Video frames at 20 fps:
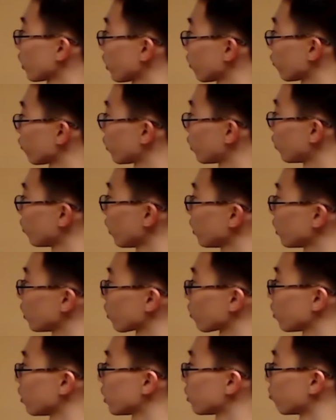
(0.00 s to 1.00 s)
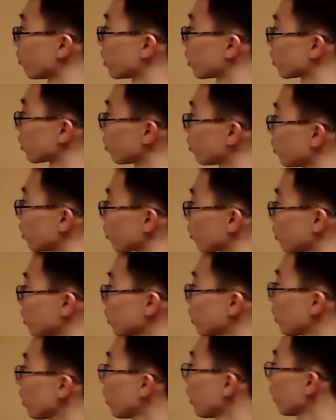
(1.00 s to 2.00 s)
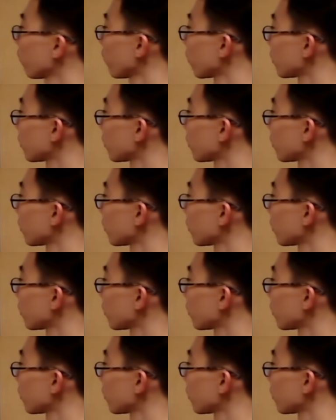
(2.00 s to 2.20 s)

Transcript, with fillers: of two n degrees minus two degrees, if I